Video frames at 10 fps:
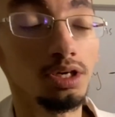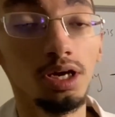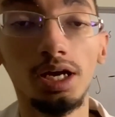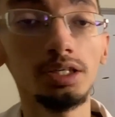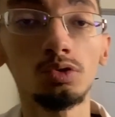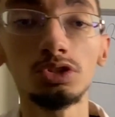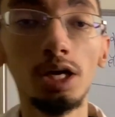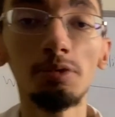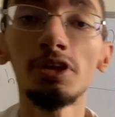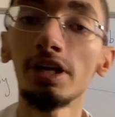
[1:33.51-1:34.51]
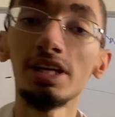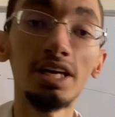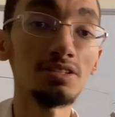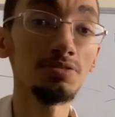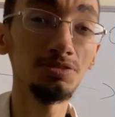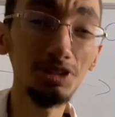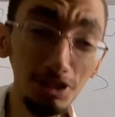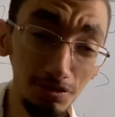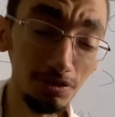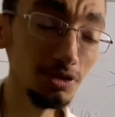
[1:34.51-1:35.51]
And on top of that, he has
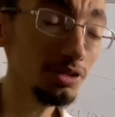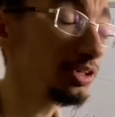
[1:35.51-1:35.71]
fever, he